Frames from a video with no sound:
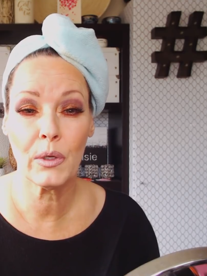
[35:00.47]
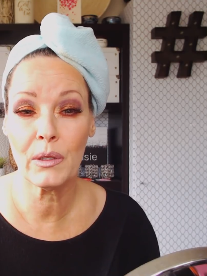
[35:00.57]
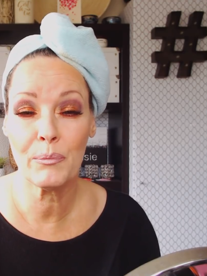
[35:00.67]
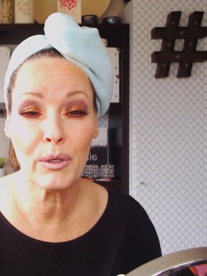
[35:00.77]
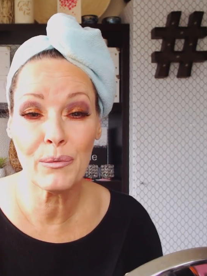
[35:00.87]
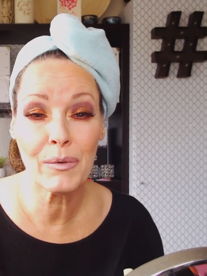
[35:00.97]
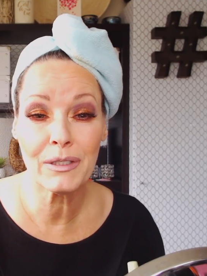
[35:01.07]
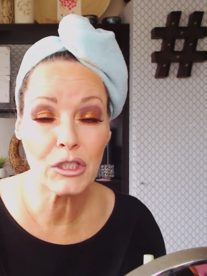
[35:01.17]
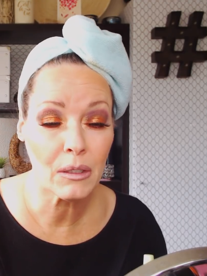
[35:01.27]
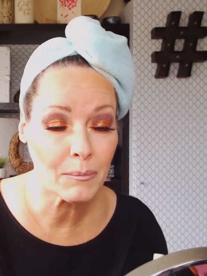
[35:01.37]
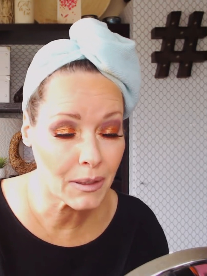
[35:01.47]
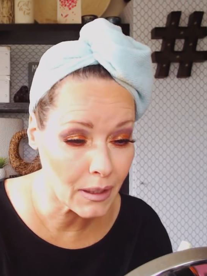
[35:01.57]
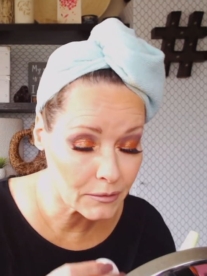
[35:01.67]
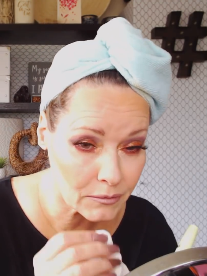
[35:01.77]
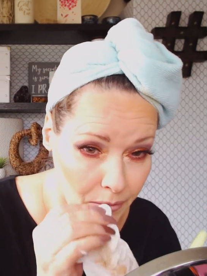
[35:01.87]
really putting much on my
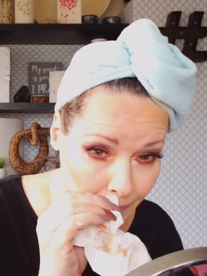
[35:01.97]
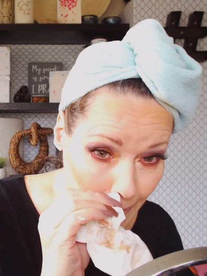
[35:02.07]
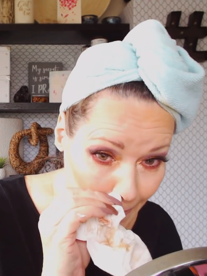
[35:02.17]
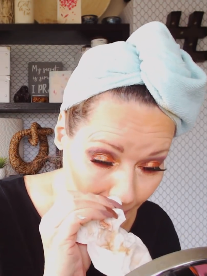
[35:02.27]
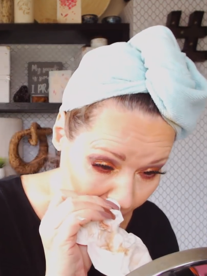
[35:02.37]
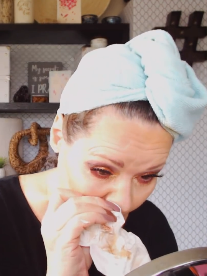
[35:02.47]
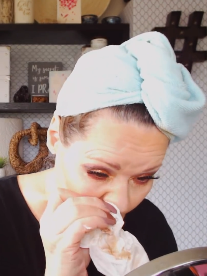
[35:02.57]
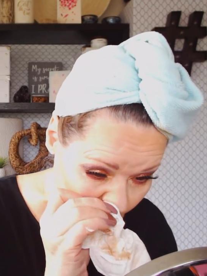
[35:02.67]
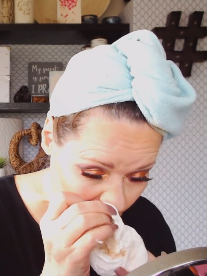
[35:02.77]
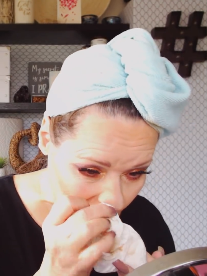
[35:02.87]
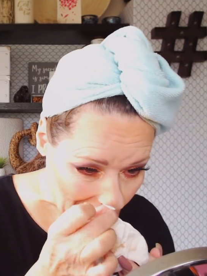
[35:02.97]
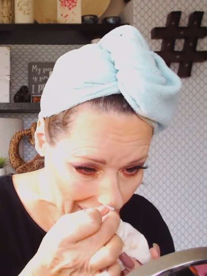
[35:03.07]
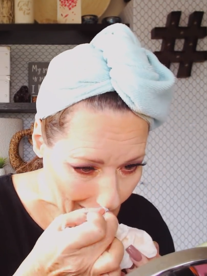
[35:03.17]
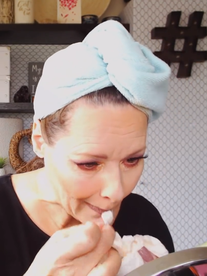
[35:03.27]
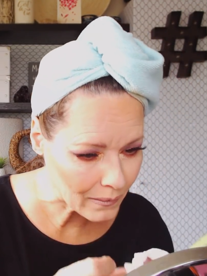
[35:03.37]
lashes.
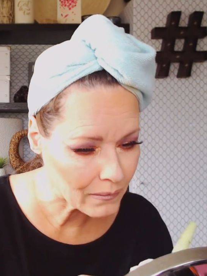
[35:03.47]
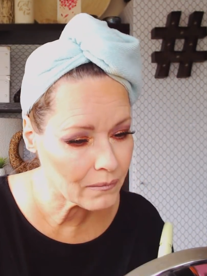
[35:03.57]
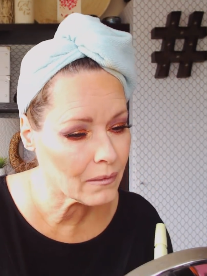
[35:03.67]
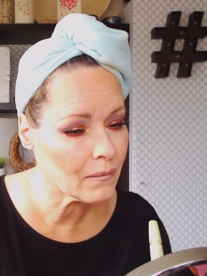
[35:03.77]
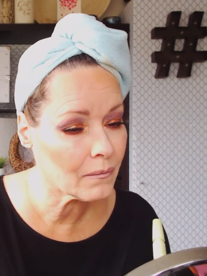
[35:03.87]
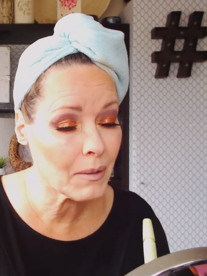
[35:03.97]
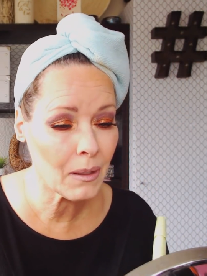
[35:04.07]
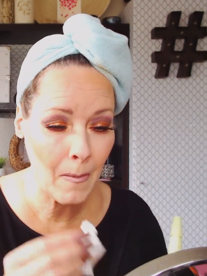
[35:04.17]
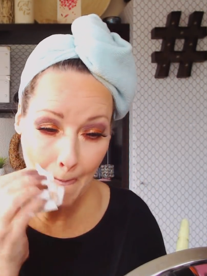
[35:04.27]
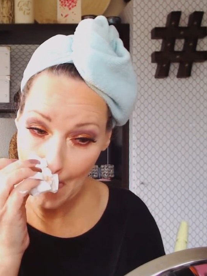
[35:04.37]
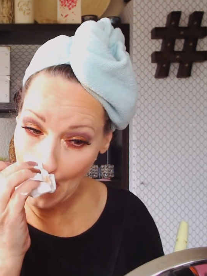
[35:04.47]
Excuse me.